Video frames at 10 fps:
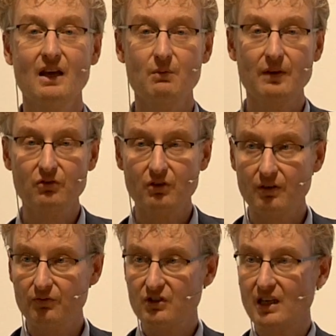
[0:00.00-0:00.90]
And we've
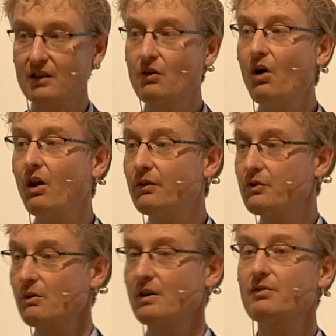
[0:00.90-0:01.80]
sort of taken all
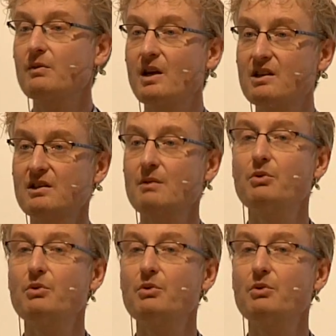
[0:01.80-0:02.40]
of your information